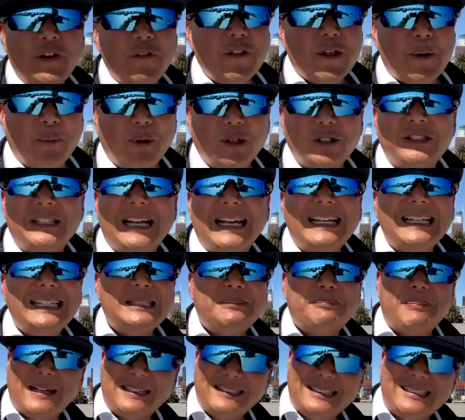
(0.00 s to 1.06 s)
of the
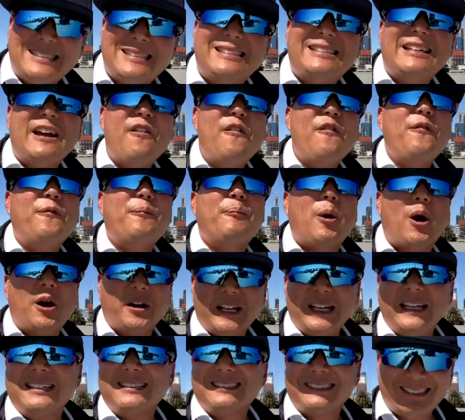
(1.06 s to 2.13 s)
Mercedes-Benz's
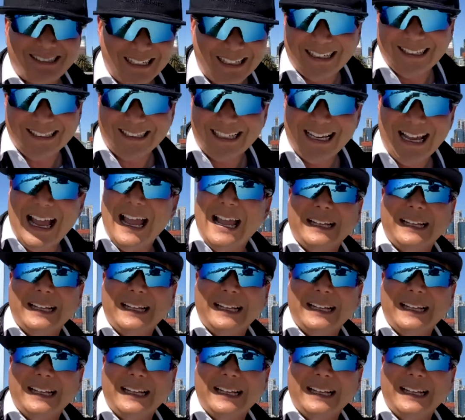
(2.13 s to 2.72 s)
self-parking assist.